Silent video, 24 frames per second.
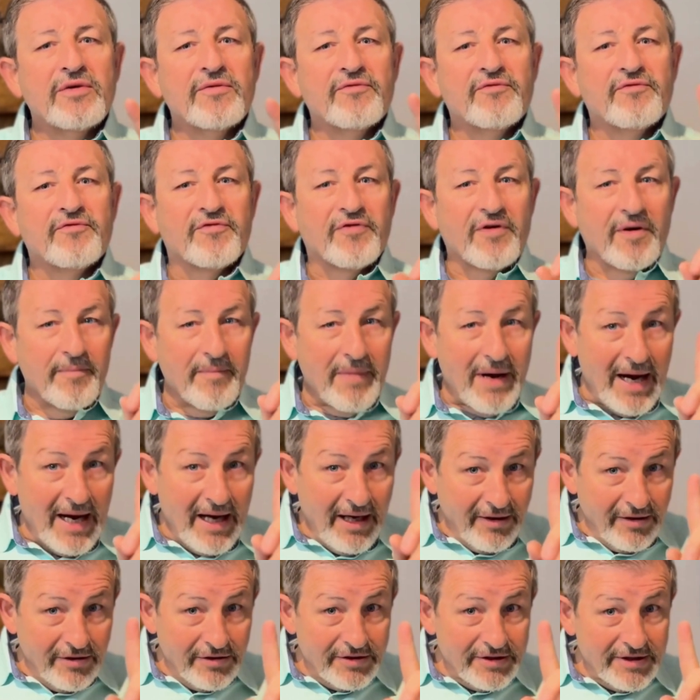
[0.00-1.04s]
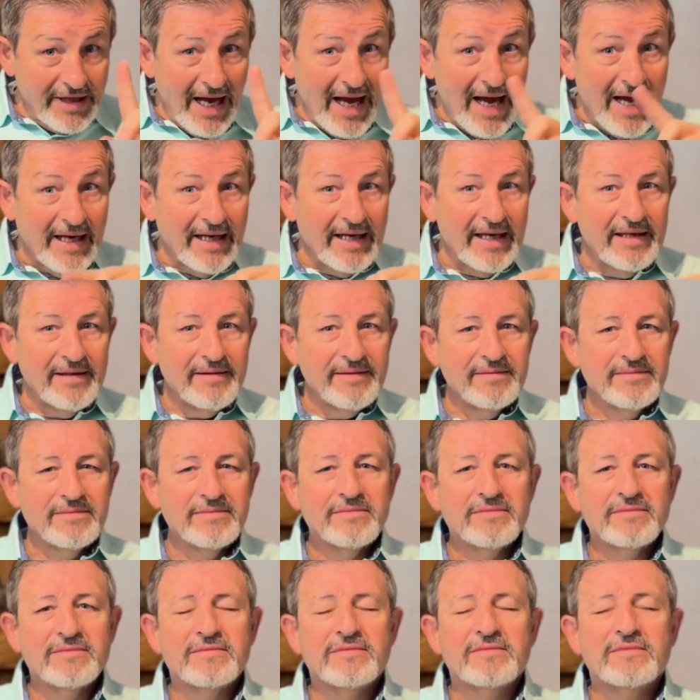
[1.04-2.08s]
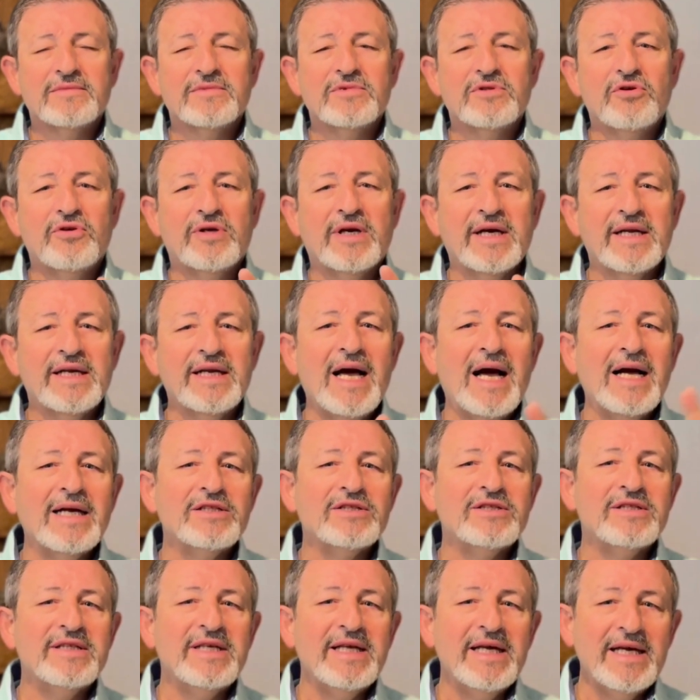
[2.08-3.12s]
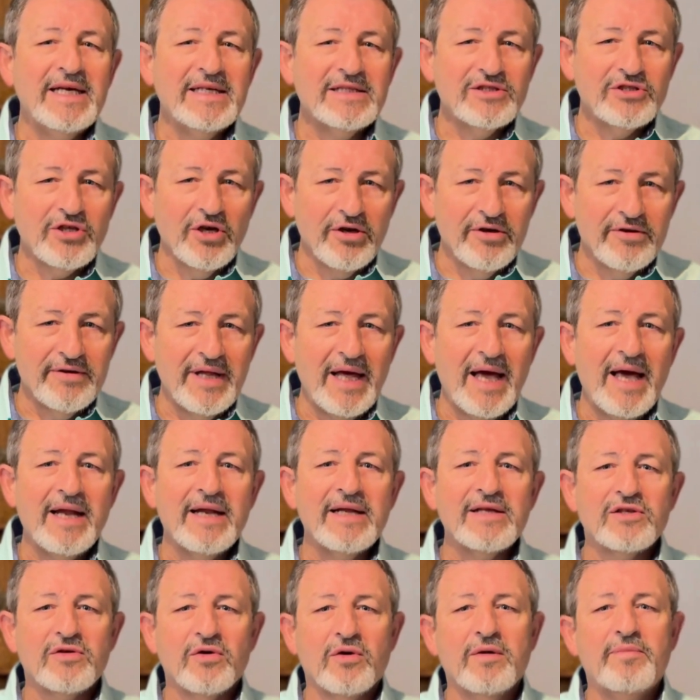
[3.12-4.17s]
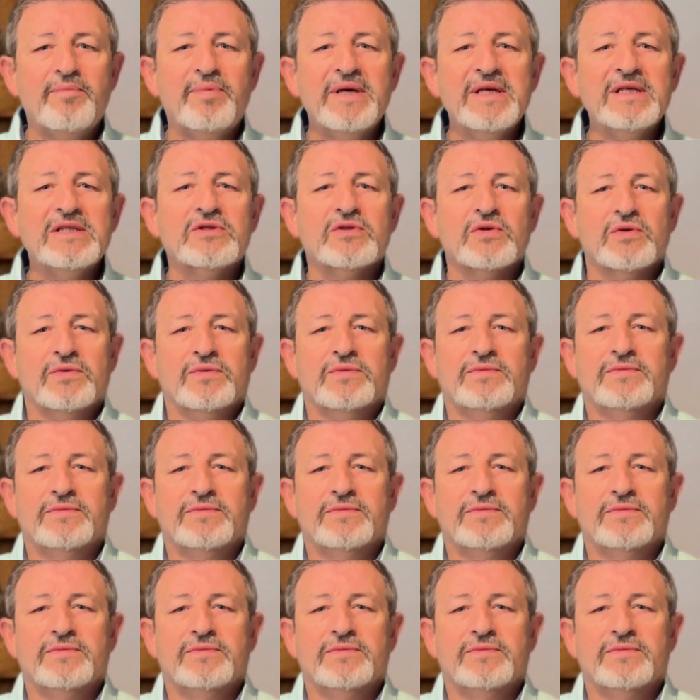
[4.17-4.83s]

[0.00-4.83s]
From my understanding, you cannot then turn that into a pistol.